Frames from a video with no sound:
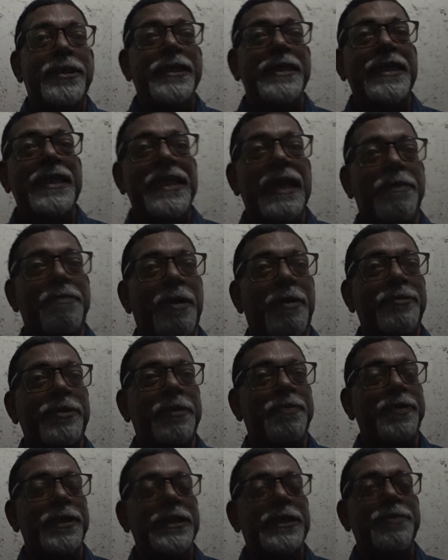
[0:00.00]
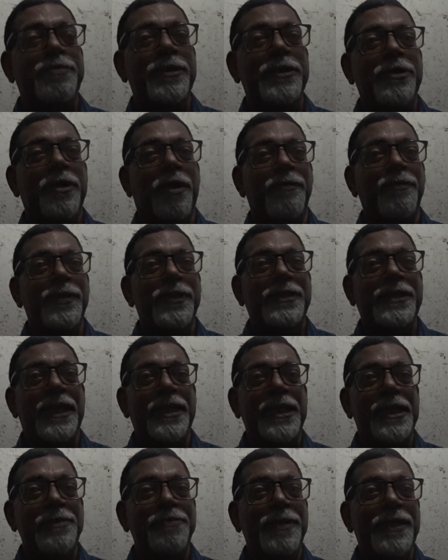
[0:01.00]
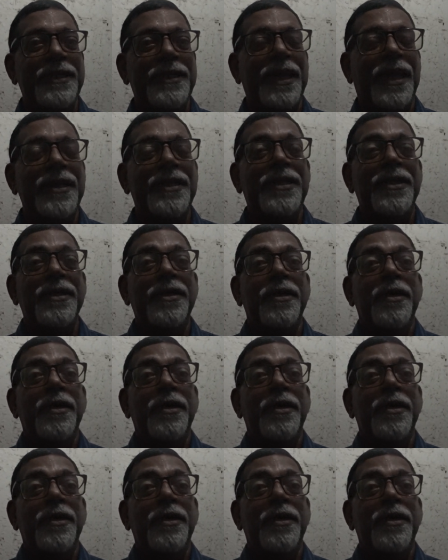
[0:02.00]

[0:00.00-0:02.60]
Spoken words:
leaking above the principal's office, that has been done.